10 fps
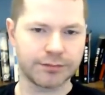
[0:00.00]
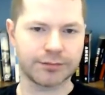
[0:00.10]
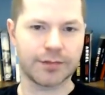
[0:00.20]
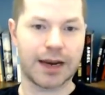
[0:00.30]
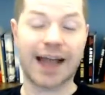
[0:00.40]

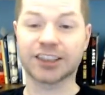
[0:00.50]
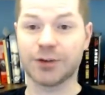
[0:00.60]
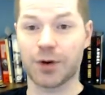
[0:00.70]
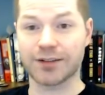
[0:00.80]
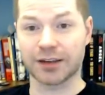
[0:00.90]
Actually, the
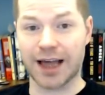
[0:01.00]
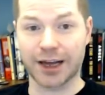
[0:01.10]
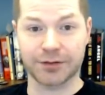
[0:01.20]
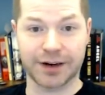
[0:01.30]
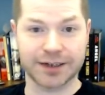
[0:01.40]
ones
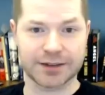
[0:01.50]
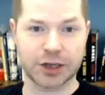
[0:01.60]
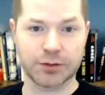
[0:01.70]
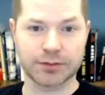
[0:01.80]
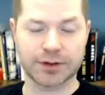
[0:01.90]
online are very
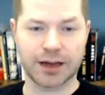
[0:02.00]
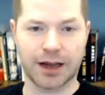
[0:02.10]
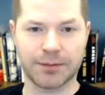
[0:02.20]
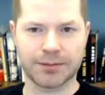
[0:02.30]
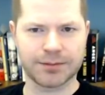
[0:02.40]
slow.
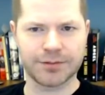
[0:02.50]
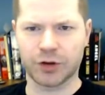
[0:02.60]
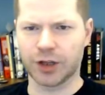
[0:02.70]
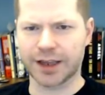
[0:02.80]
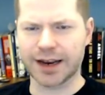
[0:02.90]
Um, if
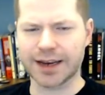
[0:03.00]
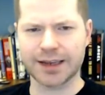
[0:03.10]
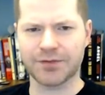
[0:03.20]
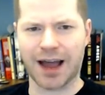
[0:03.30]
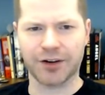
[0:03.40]
you look at
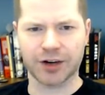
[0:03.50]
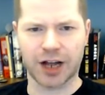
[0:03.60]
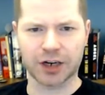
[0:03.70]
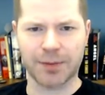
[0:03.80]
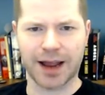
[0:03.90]
any
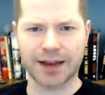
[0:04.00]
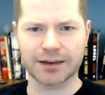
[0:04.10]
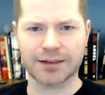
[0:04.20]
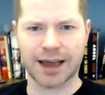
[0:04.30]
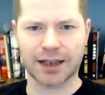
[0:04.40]
$500 buy-in
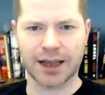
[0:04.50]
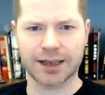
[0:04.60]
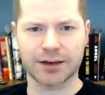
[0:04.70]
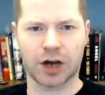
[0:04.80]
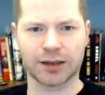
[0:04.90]

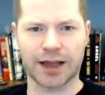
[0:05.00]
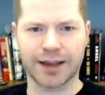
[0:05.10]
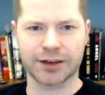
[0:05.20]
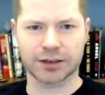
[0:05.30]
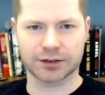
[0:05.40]
satellite
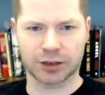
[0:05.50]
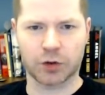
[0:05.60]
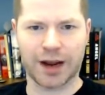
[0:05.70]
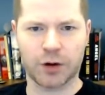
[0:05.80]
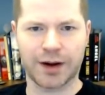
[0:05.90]
online, they're, they're
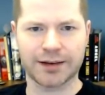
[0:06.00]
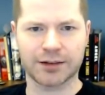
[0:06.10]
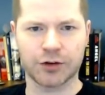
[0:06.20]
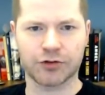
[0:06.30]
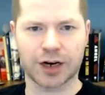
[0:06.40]
quite, quite
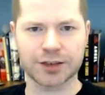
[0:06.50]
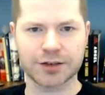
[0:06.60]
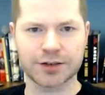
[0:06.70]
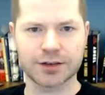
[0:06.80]
slow structures.